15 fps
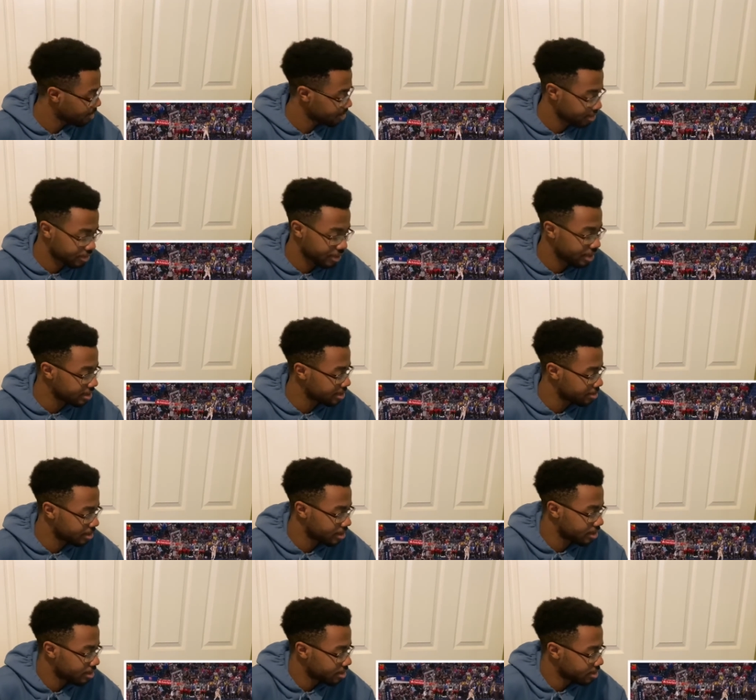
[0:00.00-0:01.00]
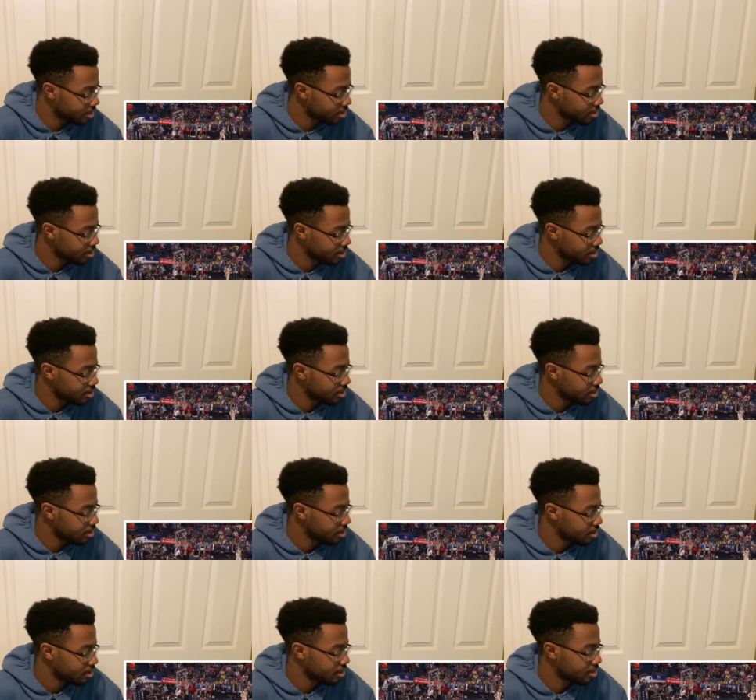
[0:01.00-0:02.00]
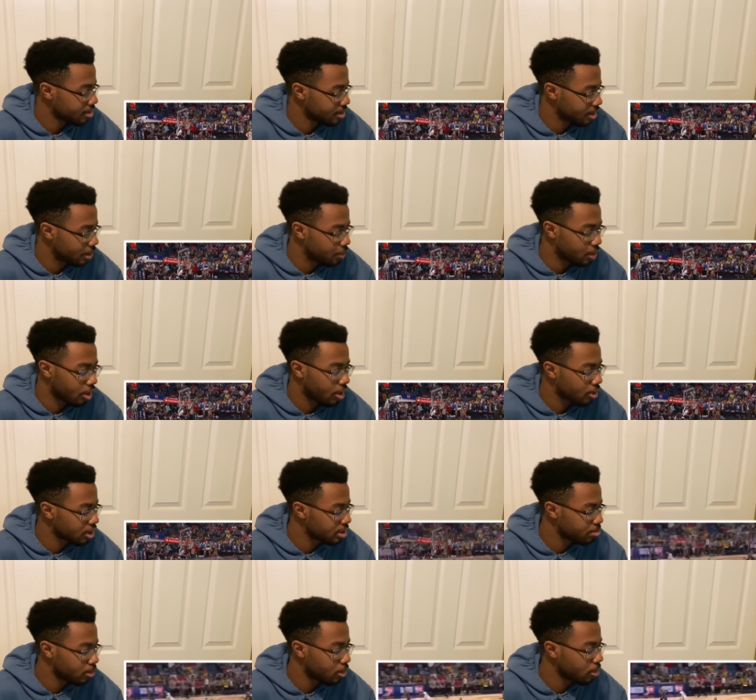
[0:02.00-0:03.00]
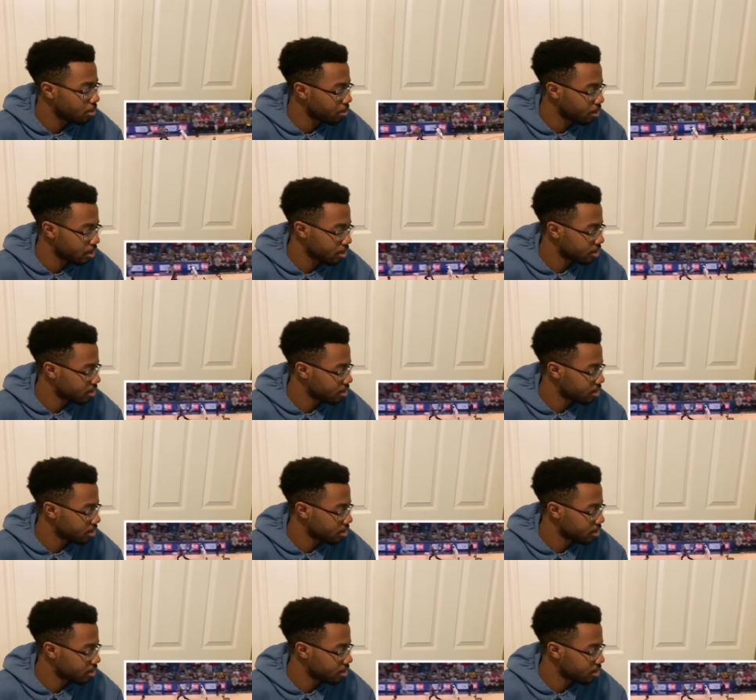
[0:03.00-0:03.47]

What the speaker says: crazy, man. You want all the smoke, bro.